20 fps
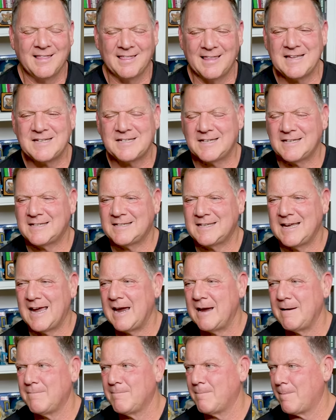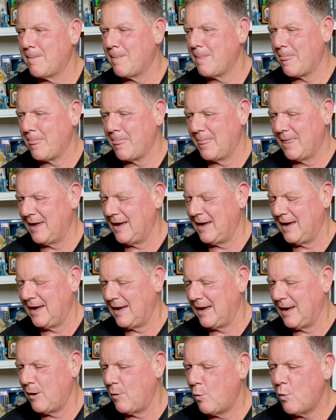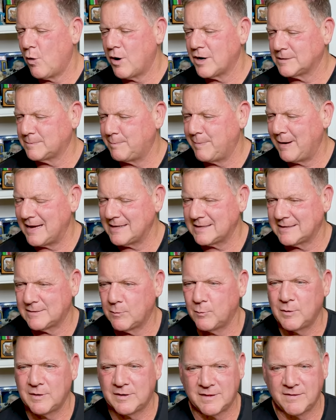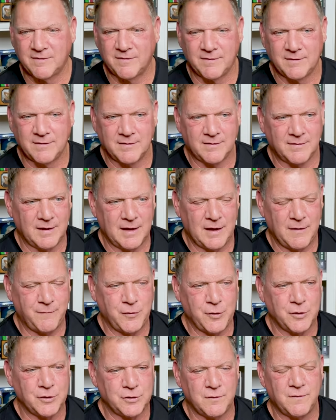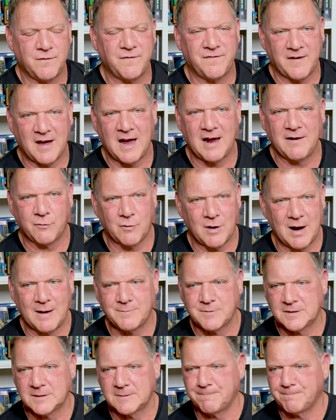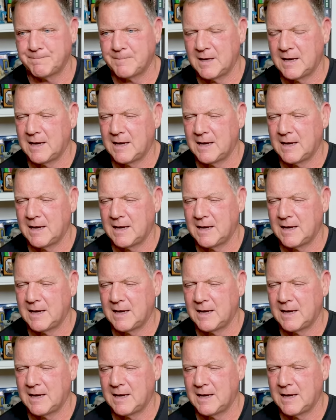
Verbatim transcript: let's just say it, it works best with if you can do five reps.